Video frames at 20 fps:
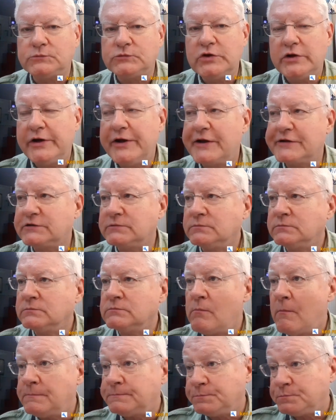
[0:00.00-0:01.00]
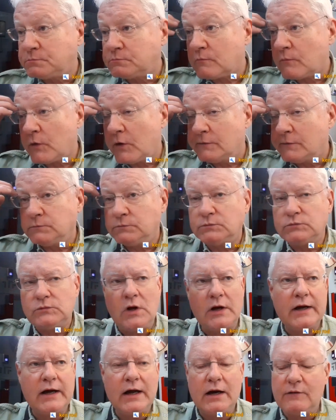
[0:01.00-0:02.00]
It is.
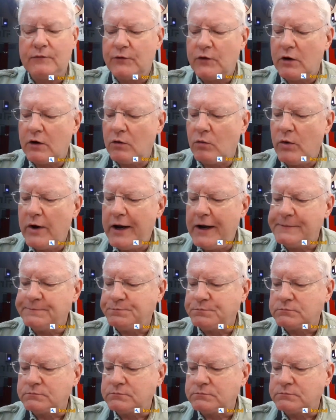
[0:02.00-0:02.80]
I got it far away.